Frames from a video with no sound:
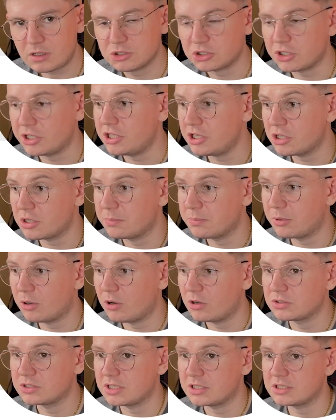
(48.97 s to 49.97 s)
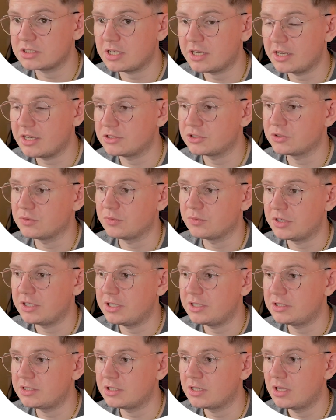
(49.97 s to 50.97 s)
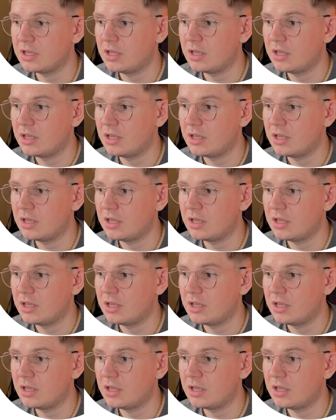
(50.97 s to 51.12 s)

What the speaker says: So you can pause this here to read